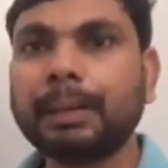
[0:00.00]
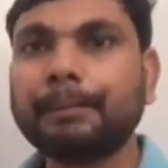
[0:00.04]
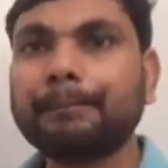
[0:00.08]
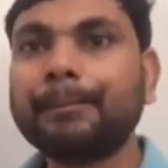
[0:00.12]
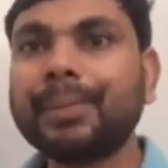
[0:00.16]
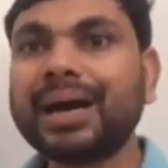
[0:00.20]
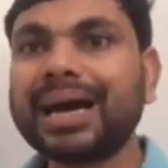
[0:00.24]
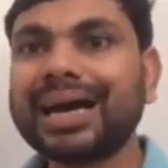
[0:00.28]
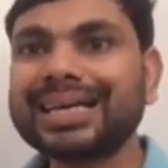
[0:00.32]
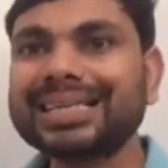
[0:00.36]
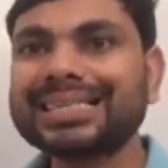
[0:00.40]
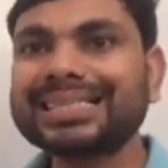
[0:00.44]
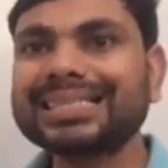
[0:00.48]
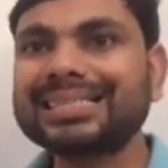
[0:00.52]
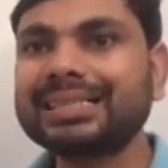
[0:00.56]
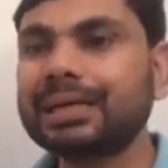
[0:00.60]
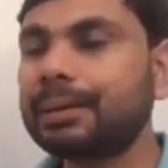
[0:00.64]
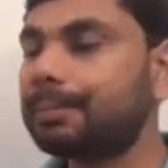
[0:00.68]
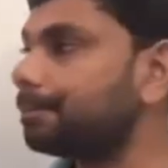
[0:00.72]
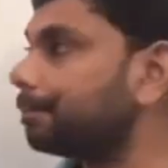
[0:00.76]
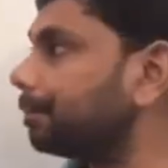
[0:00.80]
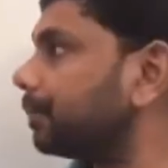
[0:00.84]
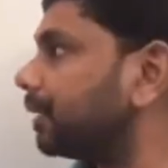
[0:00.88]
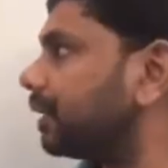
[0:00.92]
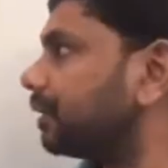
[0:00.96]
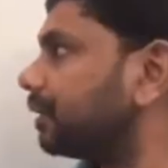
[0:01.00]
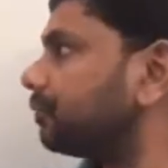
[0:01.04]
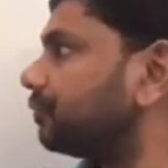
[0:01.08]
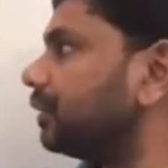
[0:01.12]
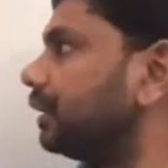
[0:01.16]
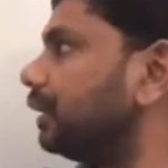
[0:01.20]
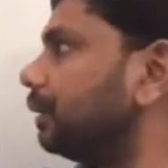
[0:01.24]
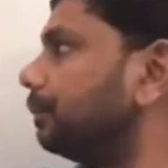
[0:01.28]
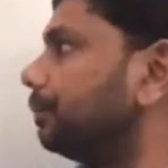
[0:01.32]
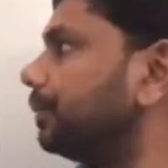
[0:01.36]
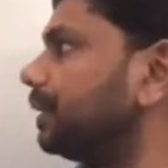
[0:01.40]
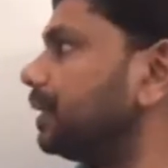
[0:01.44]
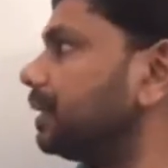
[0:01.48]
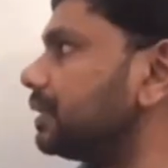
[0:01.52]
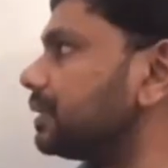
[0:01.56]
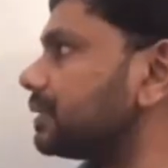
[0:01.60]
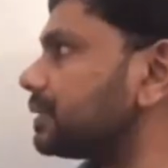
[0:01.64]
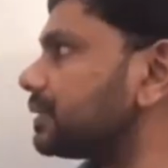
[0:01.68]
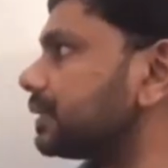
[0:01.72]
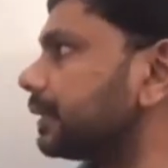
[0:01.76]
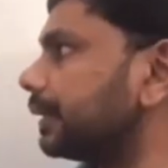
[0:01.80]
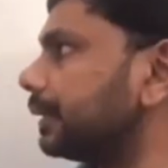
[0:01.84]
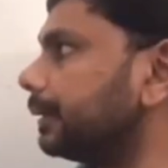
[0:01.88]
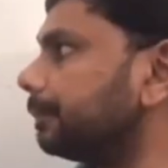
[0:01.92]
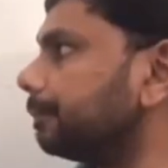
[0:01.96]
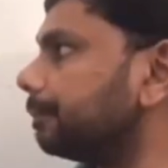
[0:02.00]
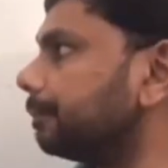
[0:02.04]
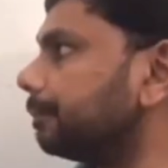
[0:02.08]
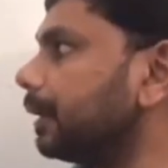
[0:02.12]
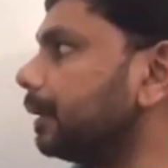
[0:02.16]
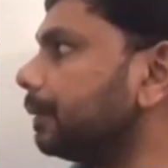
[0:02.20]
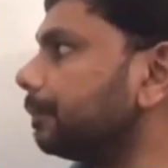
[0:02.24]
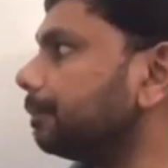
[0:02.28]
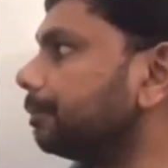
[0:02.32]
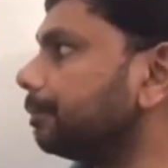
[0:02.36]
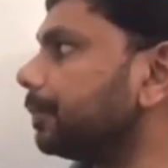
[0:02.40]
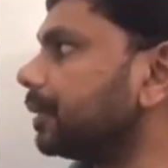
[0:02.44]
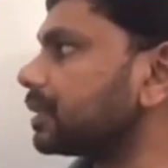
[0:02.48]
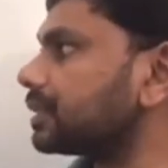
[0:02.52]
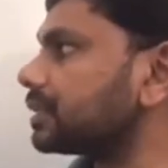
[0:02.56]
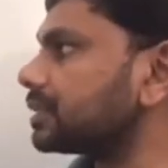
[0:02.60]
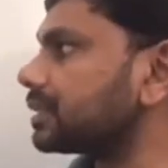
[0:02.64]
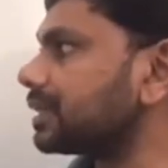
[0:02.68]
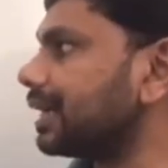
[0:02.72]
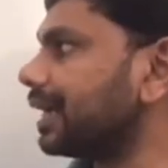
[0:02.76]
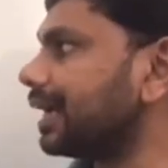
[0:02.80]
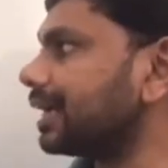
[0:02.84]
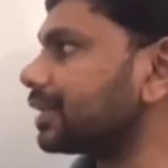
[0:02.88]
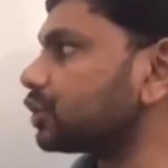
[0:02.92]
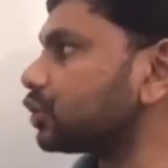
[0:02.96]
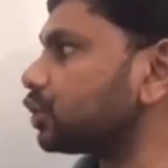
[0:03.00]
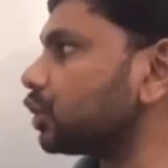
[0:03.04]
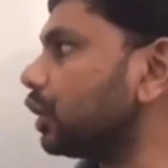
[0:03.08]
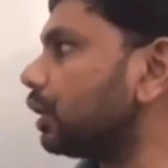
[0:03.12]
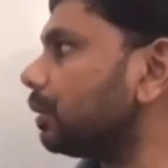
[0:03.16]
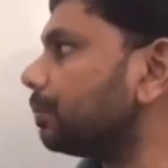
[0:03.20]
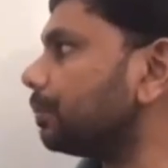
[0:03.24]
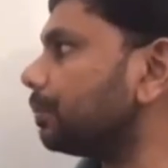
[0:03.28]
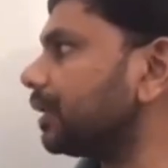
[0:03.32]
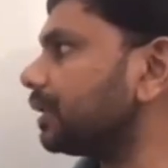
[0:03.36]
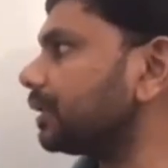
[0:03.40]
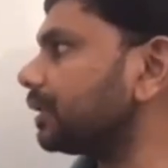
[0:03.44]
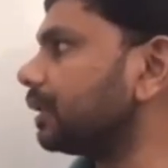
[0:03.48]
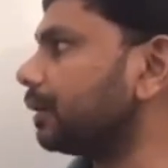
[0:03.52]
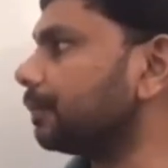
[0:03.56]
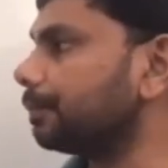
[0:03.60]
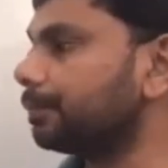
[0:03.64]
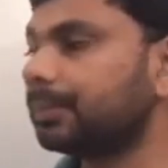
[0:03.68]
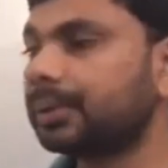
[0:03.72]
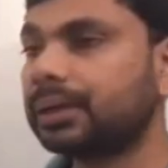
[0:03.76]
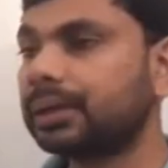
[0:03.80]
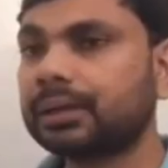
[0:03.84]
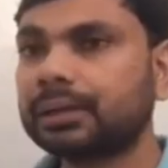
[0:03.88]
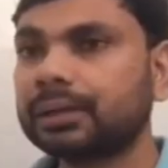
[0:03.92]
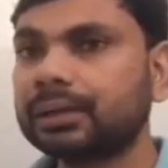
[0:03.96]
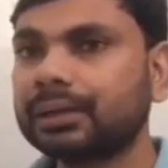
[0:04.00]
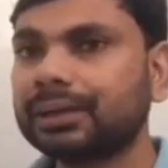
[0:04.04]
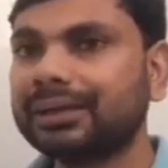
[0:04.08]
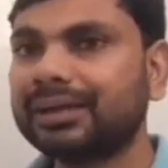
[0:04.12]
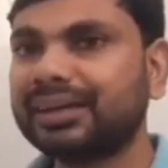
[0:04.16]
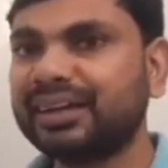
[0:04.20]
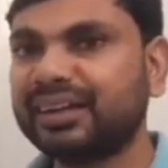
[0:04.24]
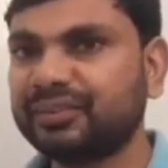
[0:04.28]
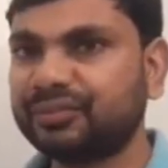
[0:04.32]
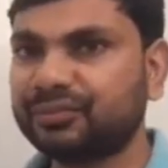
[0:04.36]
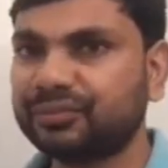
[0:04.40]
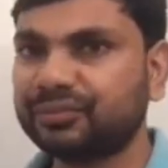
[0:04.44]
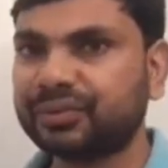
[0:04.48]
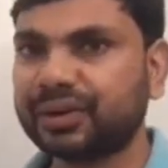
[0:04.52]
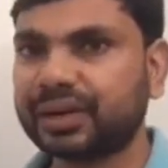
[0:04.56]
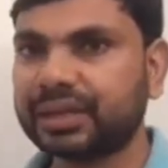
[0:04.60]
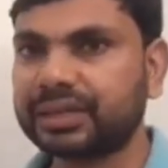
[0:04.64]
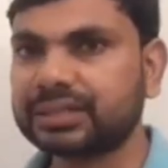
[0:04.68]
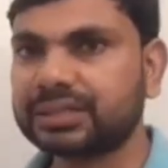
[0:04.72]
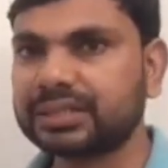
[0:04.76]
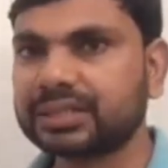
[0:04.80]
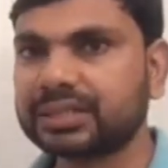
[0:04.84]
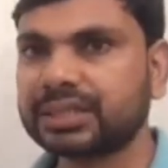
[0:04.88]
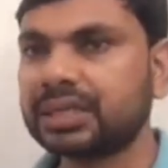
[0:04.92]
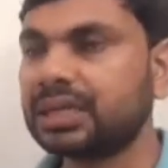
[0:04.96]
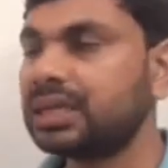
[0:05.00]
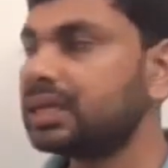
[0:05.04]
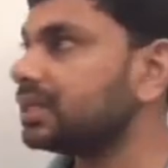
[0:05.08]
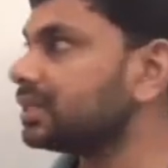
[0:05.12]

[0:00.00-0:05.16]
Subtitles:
Mass number will be same but atomic number different.